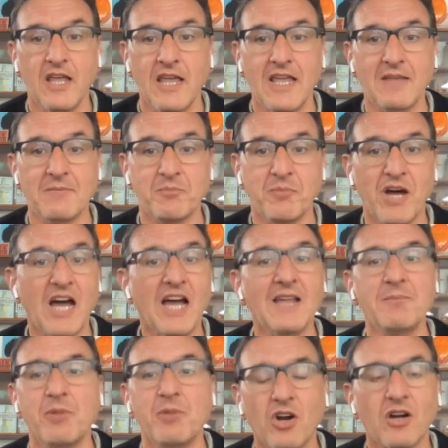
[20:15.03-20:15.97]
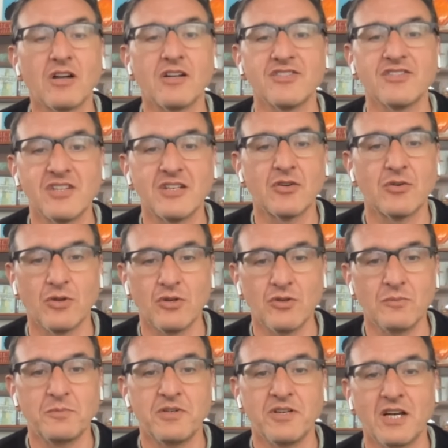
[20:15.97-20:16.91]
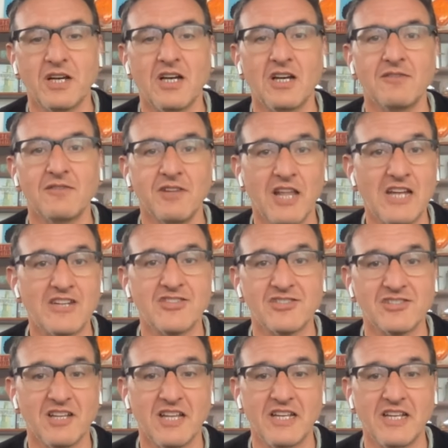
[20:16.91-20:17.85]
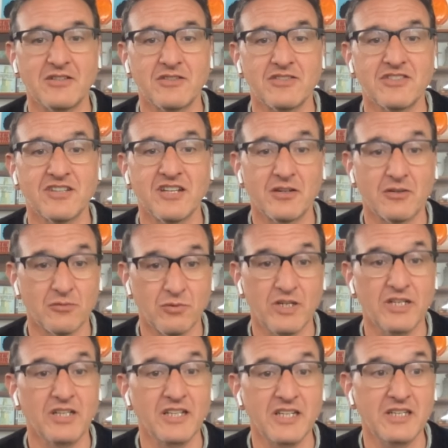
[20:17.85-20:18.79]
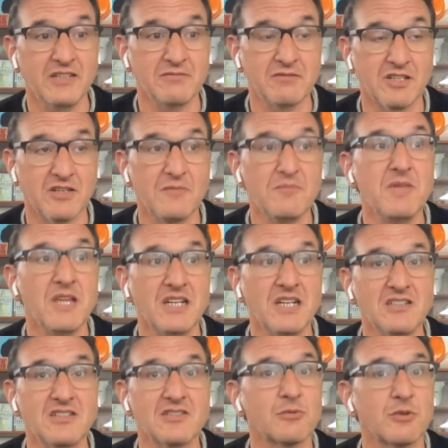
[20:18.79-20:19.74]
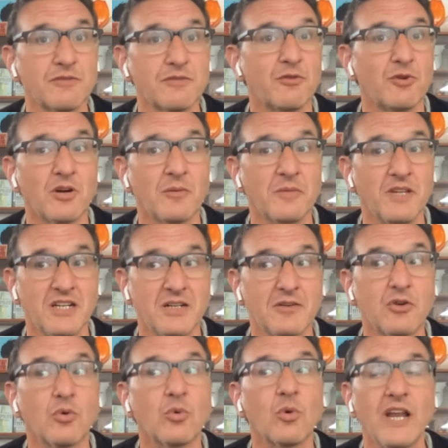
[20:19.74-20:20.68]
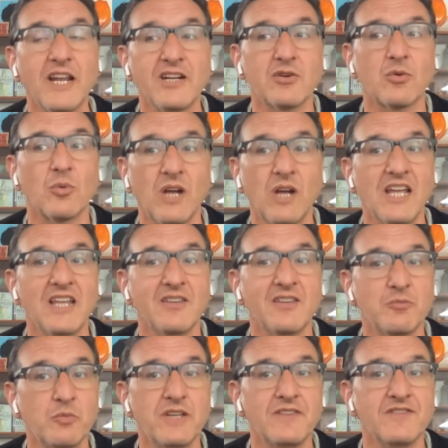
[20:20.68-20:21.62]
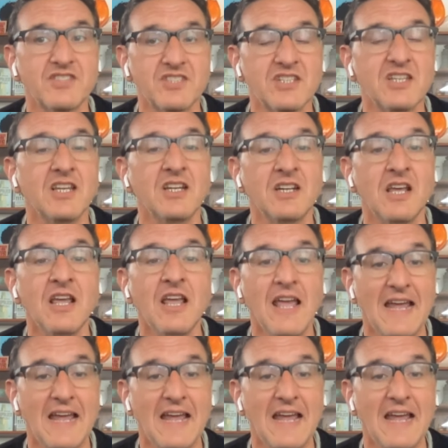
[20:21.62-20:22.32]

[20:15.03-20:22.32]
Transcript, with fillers: a bipartisan group of legislators that are really committed to reform in a greater way than we've seen